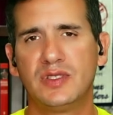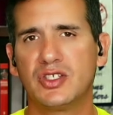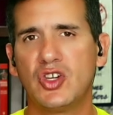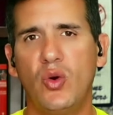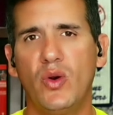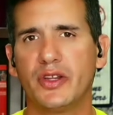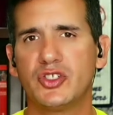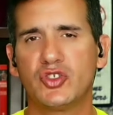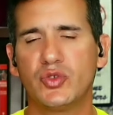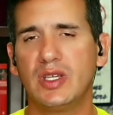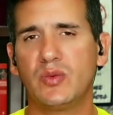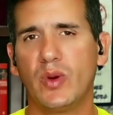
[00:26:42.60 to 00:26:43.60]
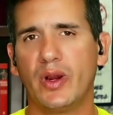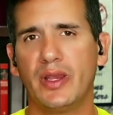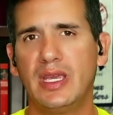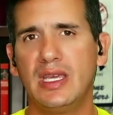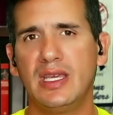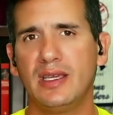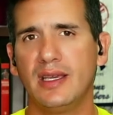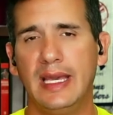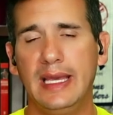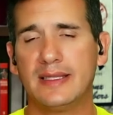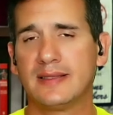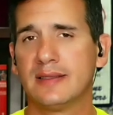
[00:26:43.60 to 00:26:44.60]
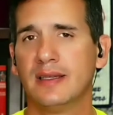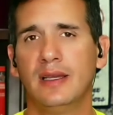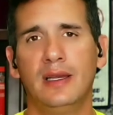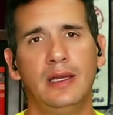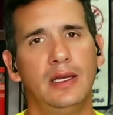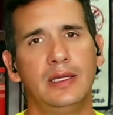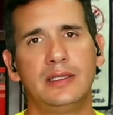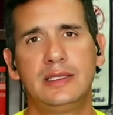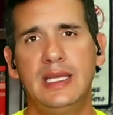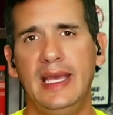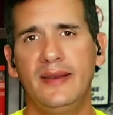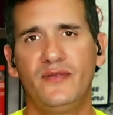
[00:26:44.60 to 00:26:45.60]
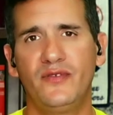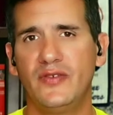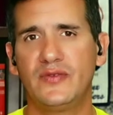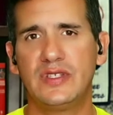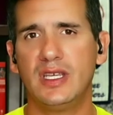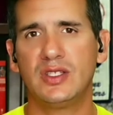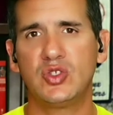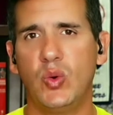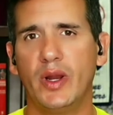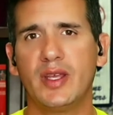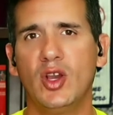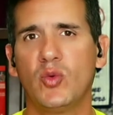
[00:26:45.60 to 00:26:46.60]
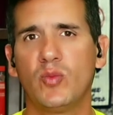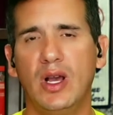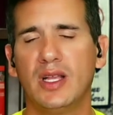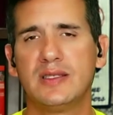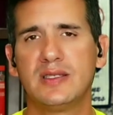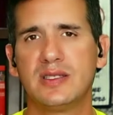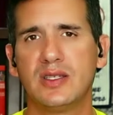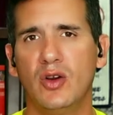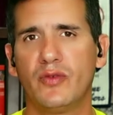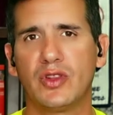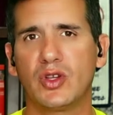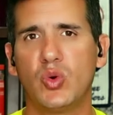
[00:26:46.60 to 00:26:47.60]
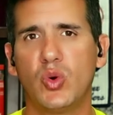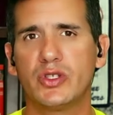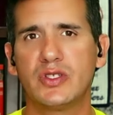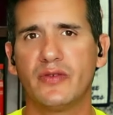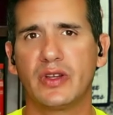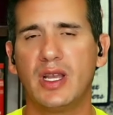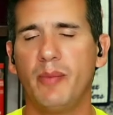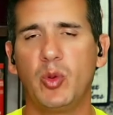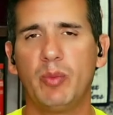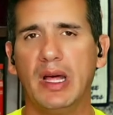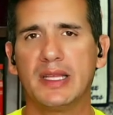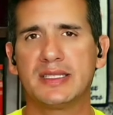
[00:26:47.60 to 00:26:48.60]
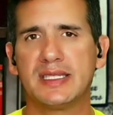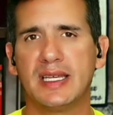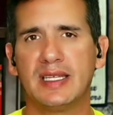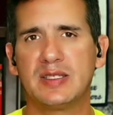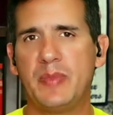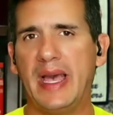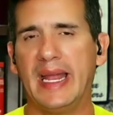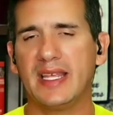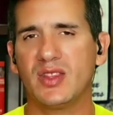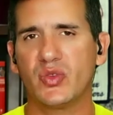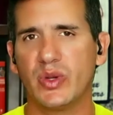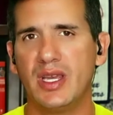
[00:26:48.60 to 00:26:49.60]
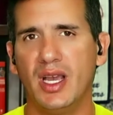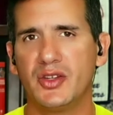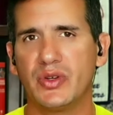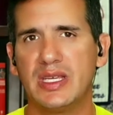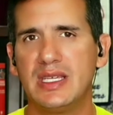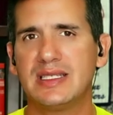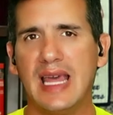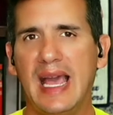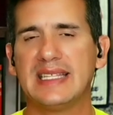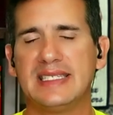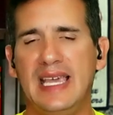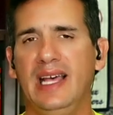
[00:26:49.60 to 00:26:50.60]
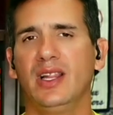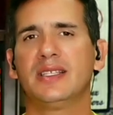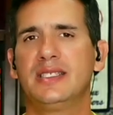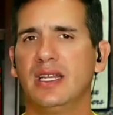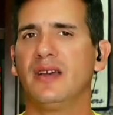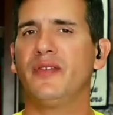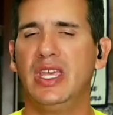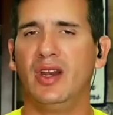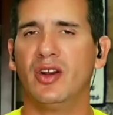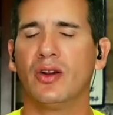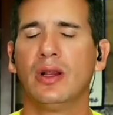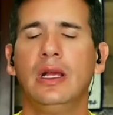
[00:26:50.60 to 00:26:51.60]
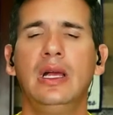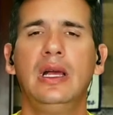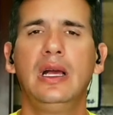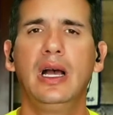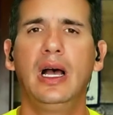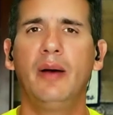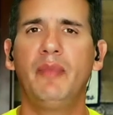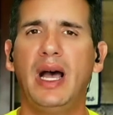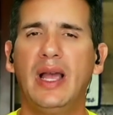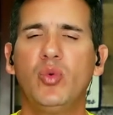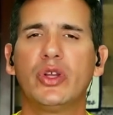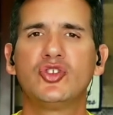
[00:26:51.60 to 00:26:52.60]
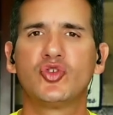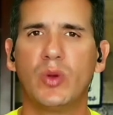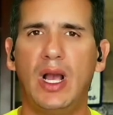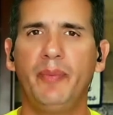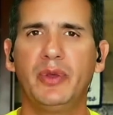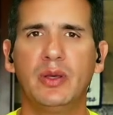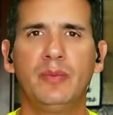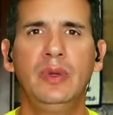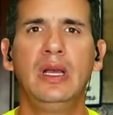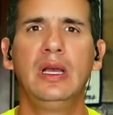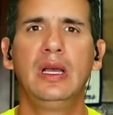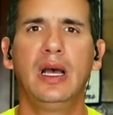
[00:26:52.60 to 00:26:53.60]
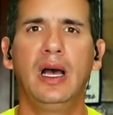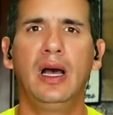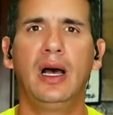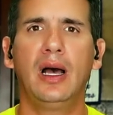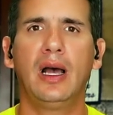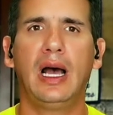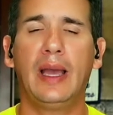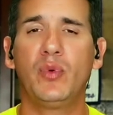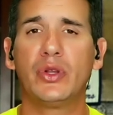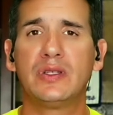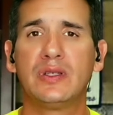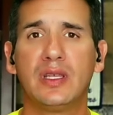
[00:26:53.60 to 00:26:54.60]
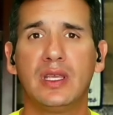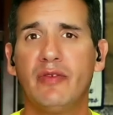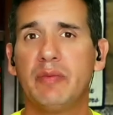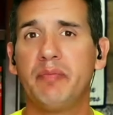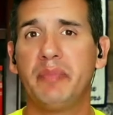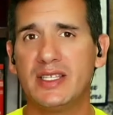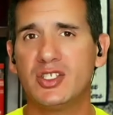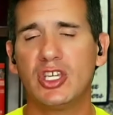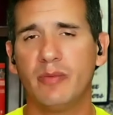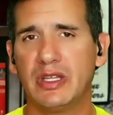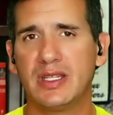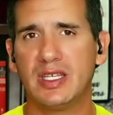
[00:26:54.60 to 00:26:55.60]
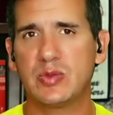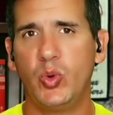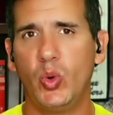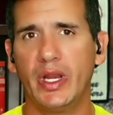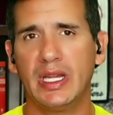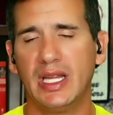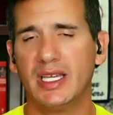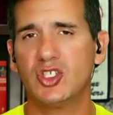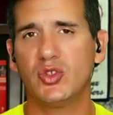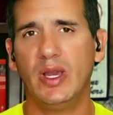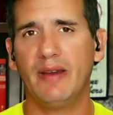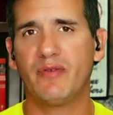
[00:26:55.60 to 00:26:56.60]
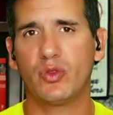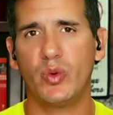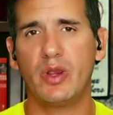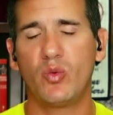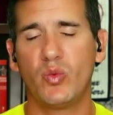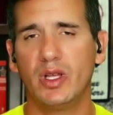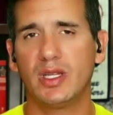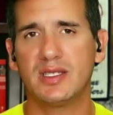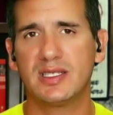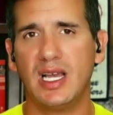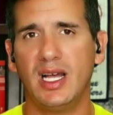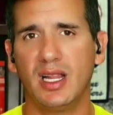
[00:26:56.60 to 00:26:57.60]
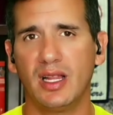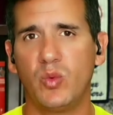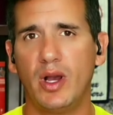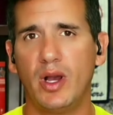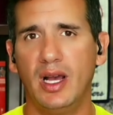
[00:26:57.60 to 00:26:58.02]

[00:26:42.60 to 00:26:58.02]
go on a streak where he hits 10, 15, 20 home runs over the course of a couple months and is batting 300. He's that talented of a hitter. I wouldn't drop him. I wouldn't even bench him at this point unless you have three really solid